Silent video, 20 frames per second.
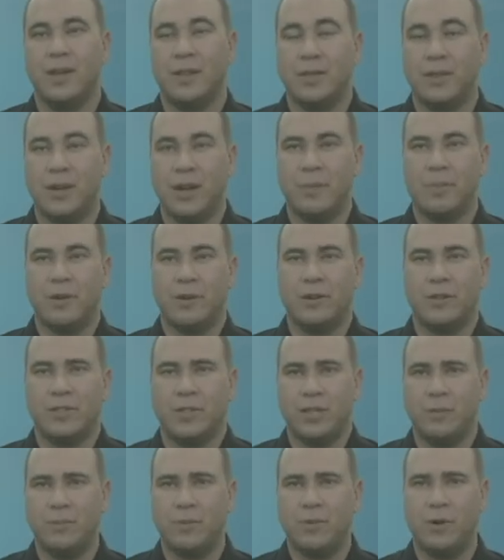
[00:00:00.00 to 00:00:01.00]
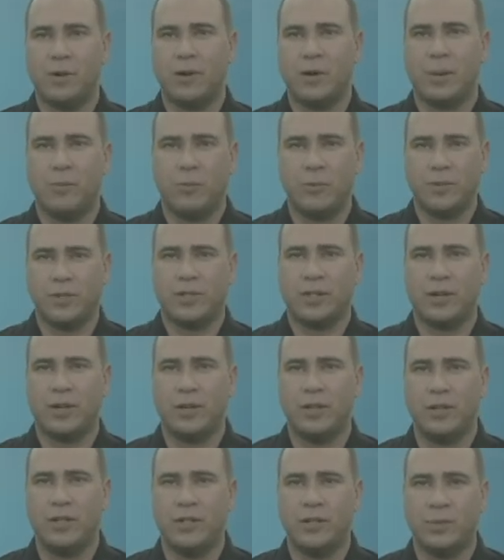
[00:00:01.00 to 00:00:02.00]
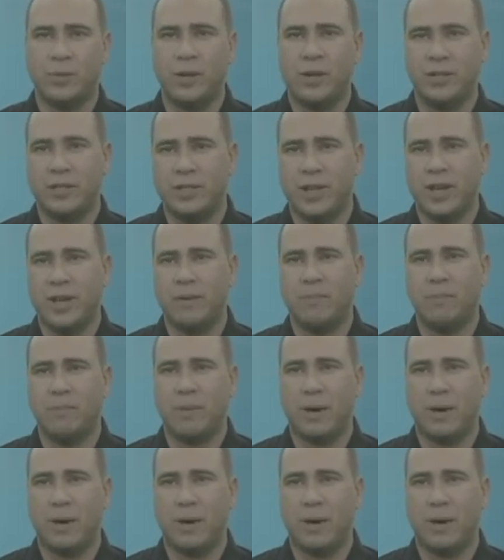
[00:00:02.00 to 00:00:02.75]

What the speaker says: The Neighborhood Team Program was started in 2010